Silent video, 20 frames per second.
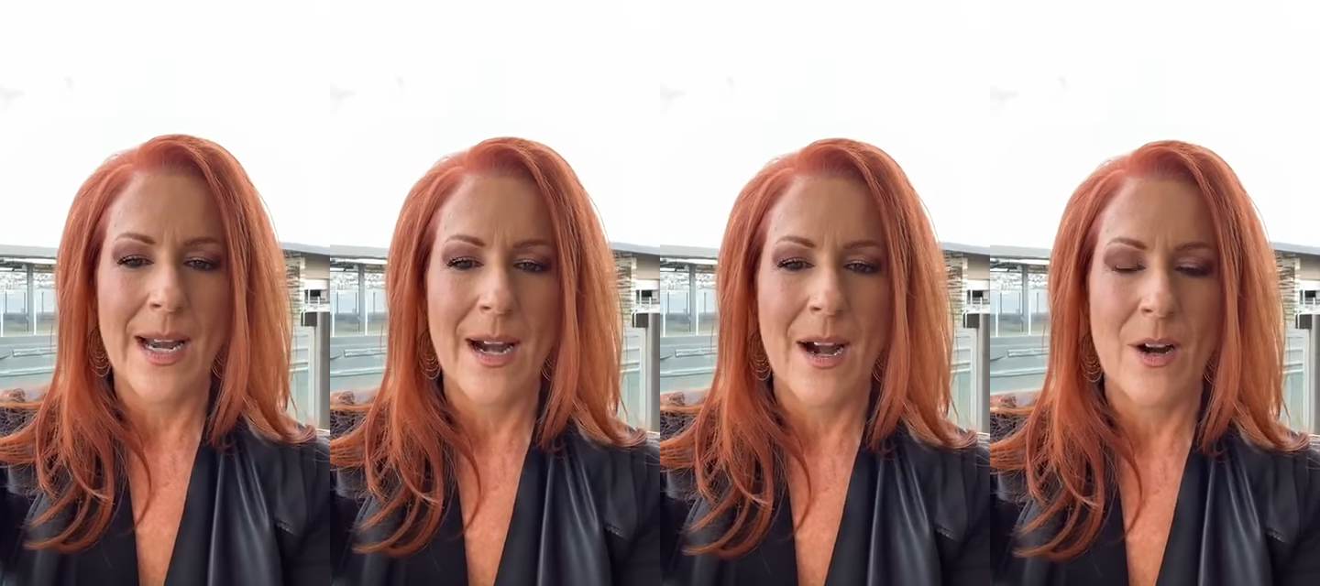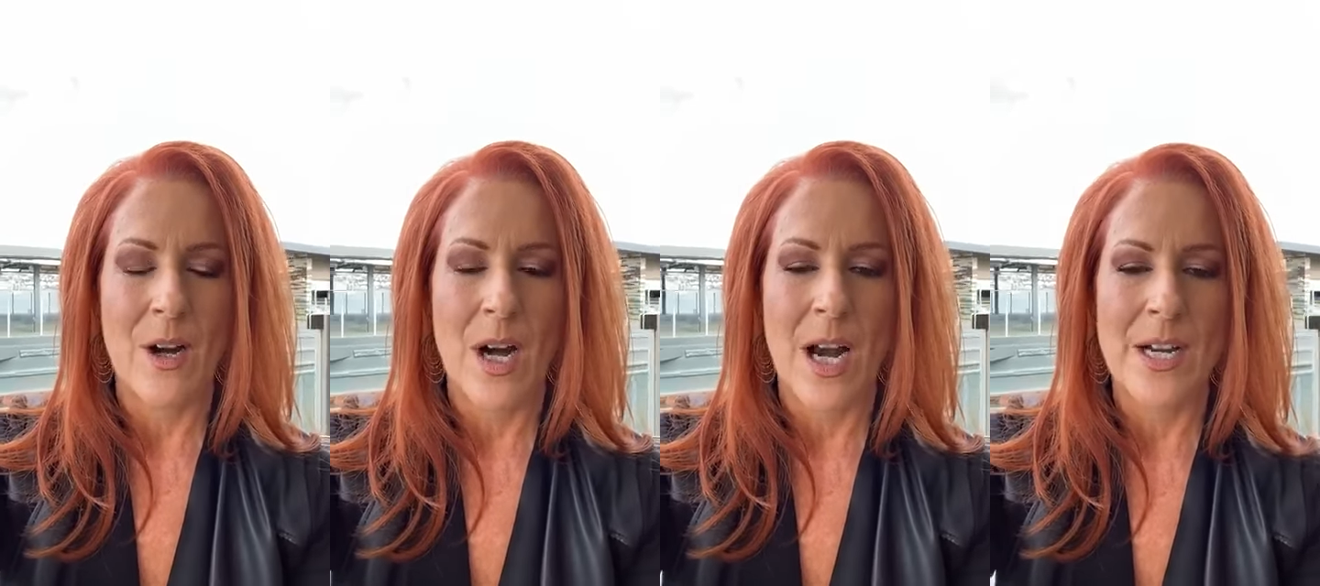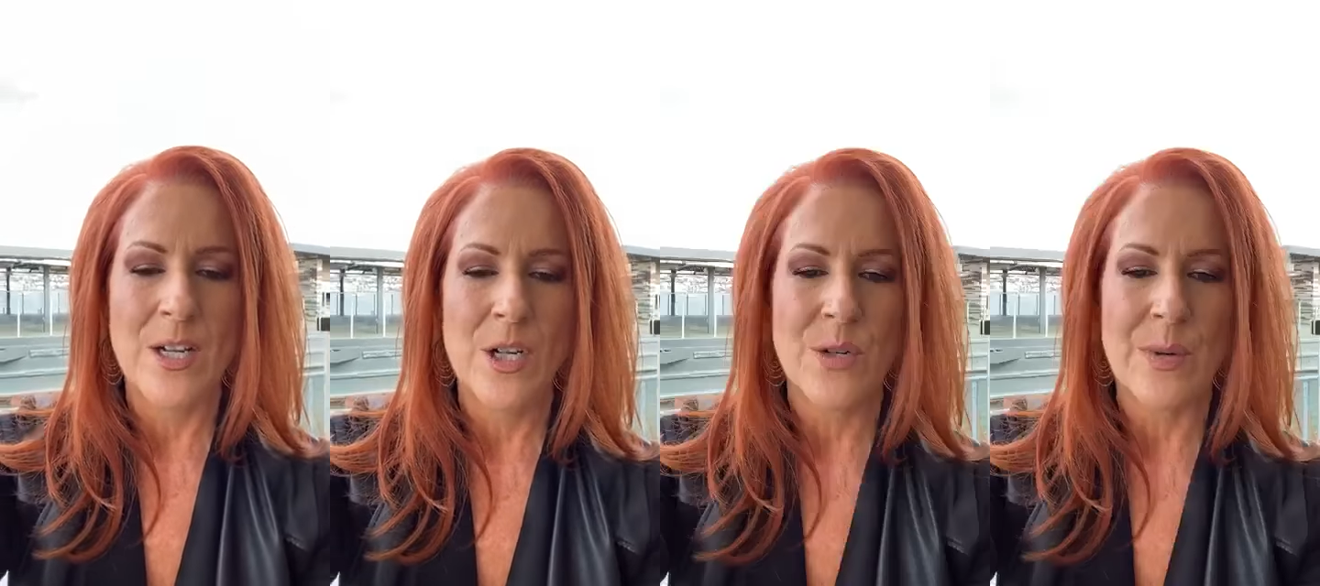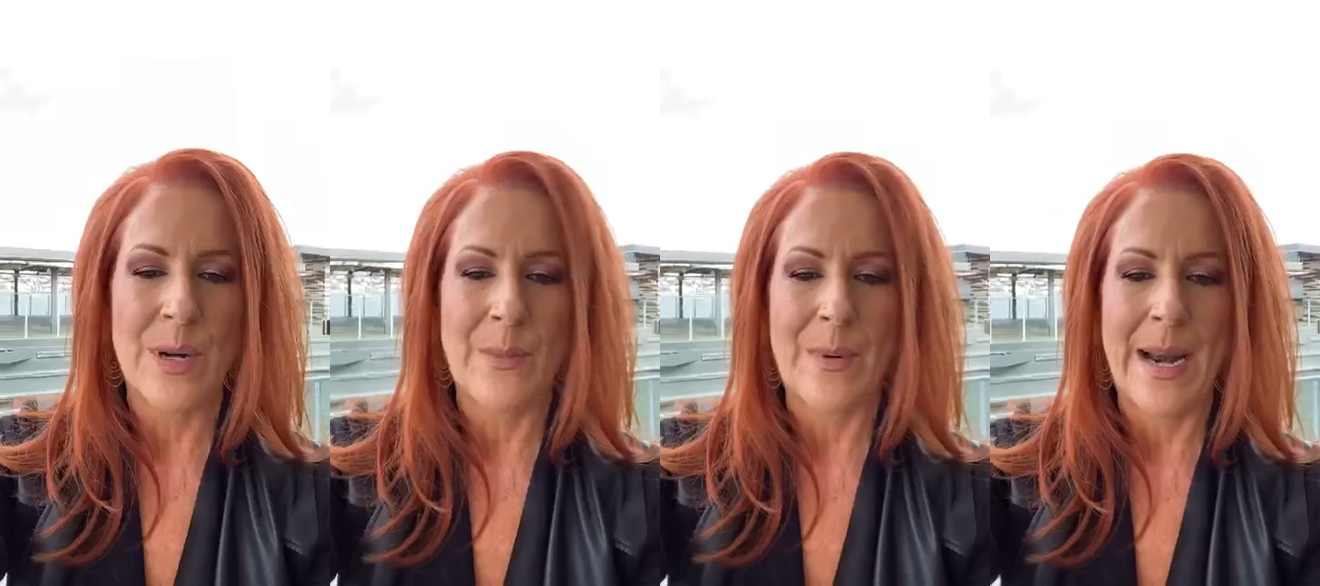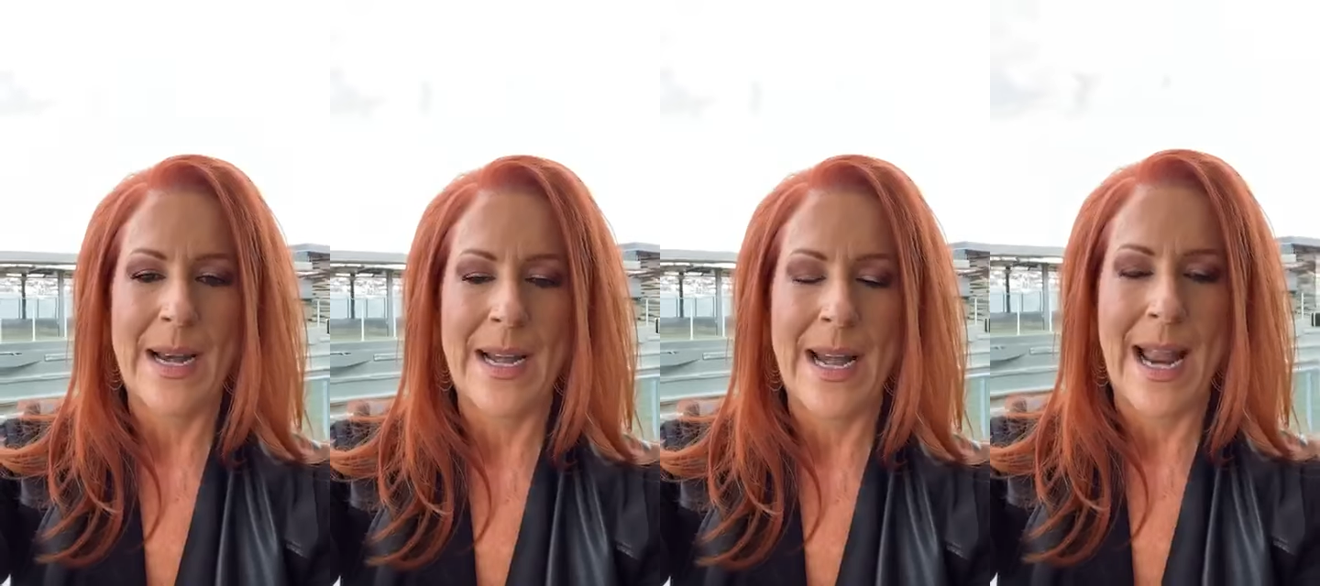in our
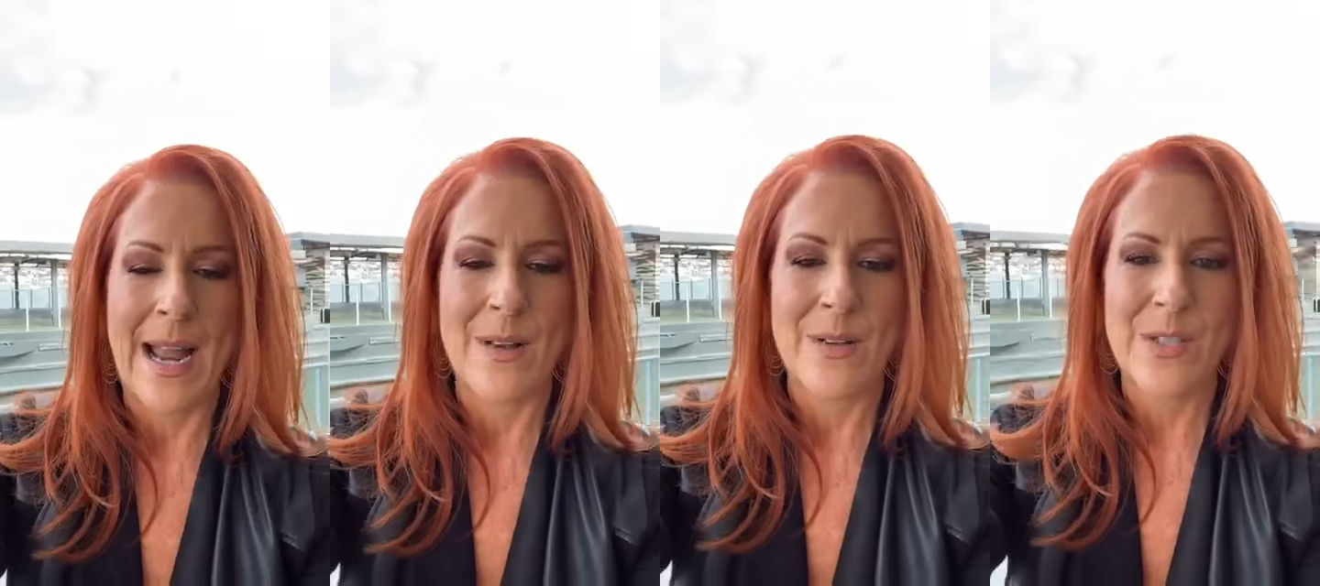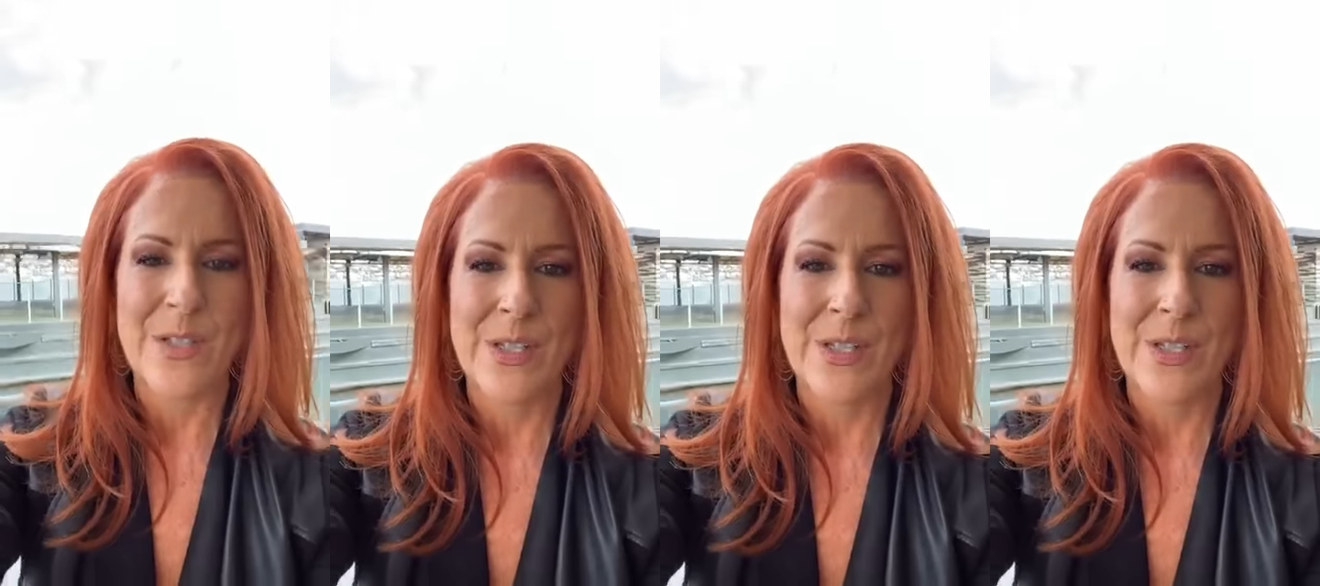country right now.